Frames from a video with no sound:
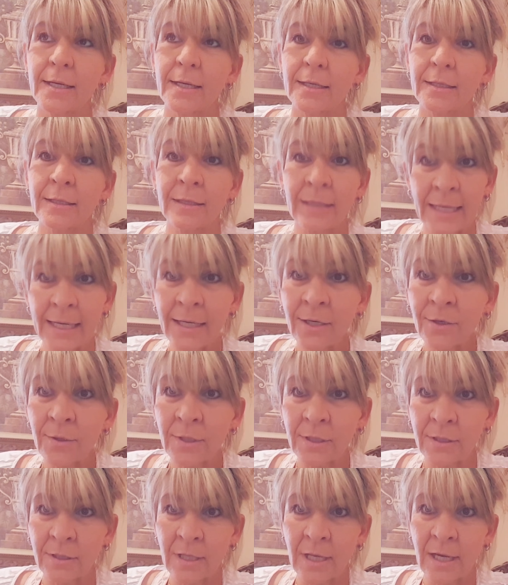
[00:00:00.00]
later
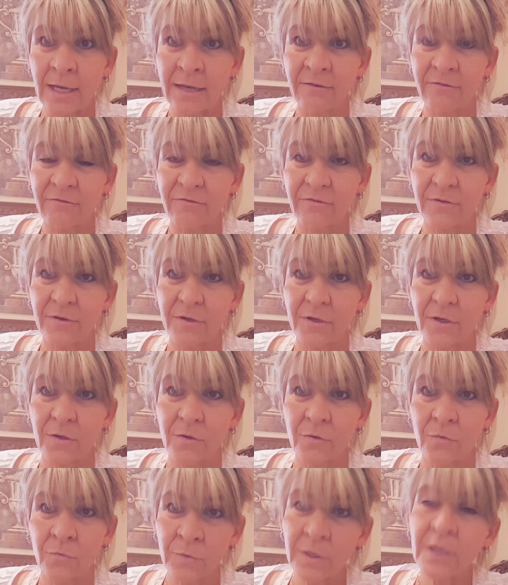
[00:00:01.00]
in life
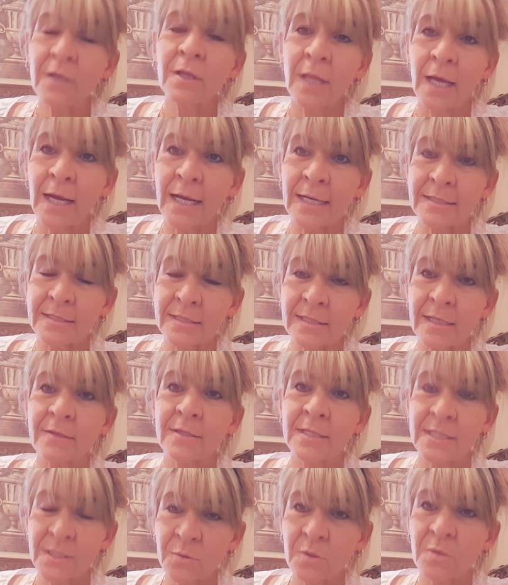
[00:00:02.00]
realized that
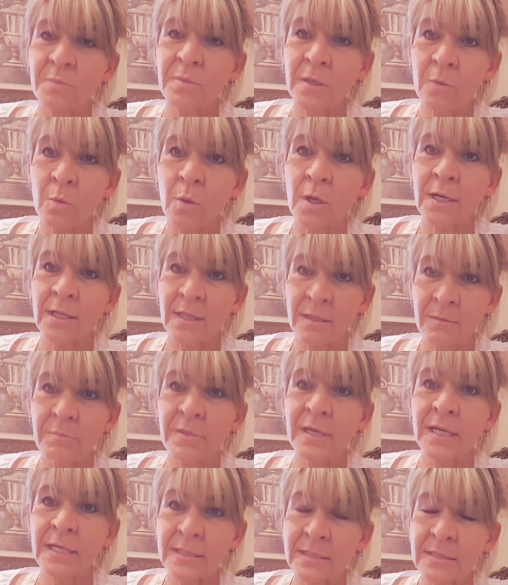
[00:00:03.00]
this would be one of the
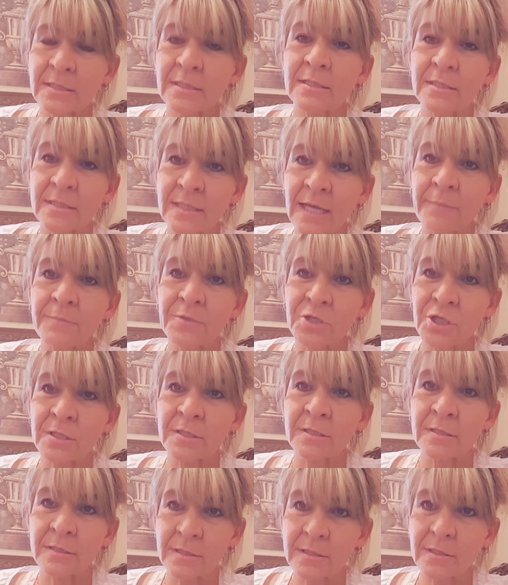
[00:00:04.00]
biggest
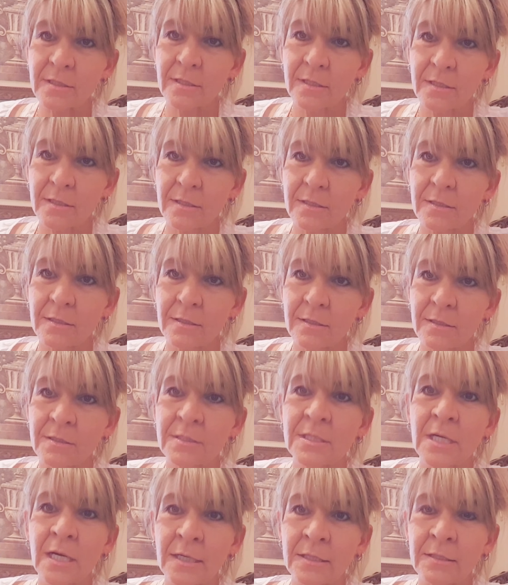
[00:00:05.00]
deceptions
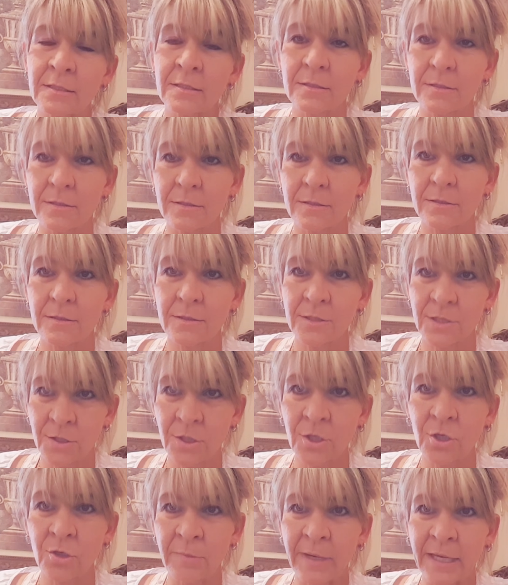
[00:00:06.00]
done to
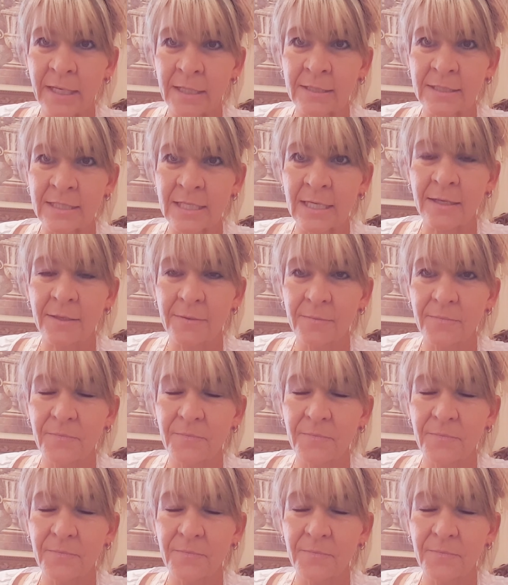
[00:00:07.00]
humanity.